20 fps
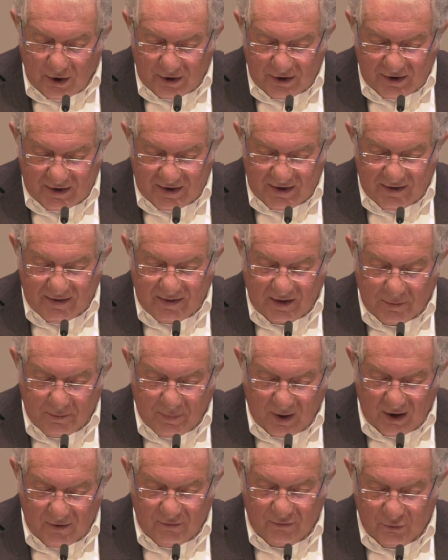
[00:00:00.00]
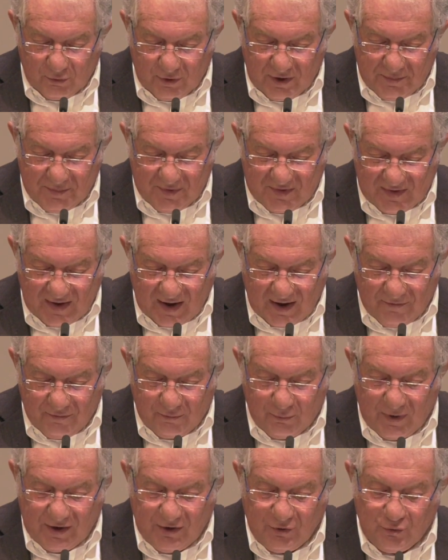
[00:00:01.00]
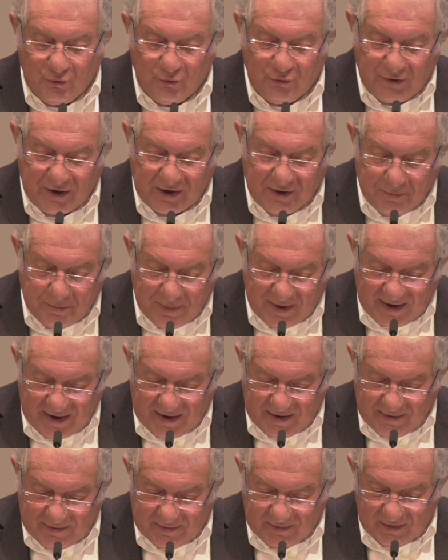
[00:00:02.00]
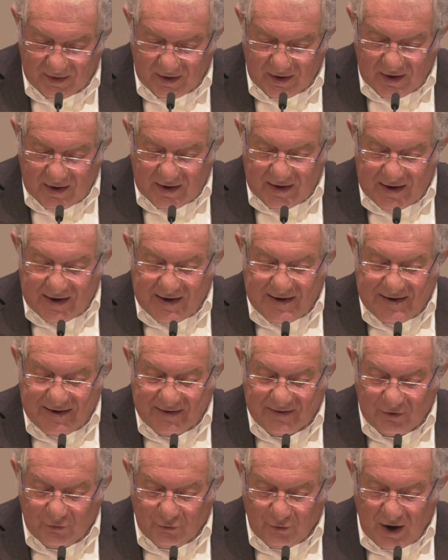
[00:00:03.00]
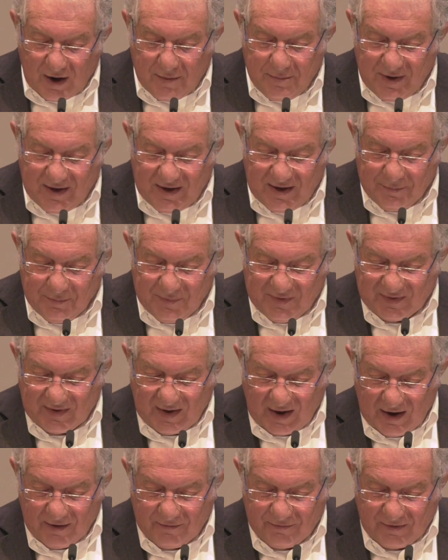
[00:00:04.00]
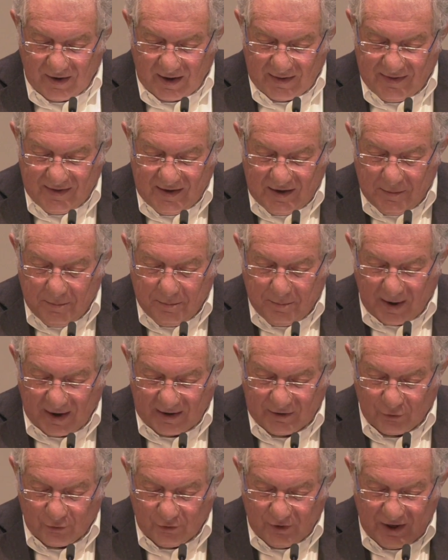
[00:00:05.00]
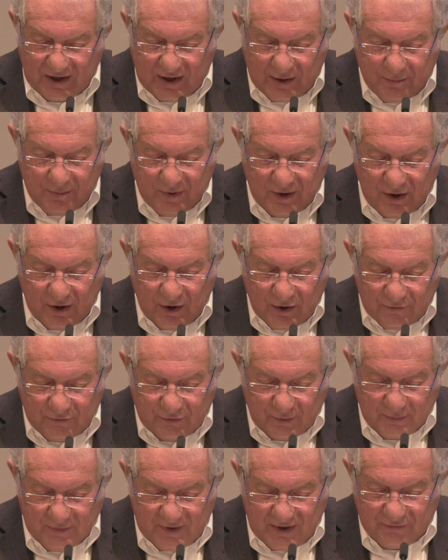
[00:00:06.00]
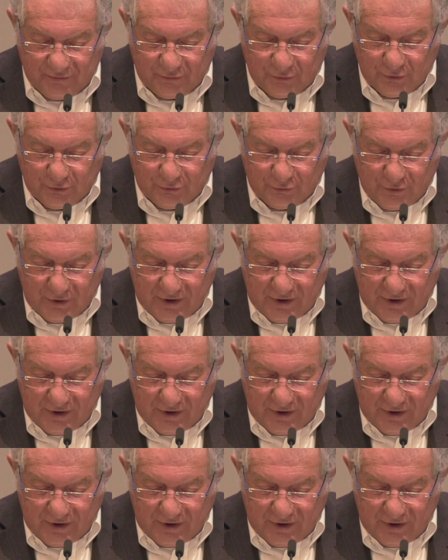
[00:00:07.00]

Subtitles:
lucky that Balfour himself went to great pains in describing himself and the impact on him from different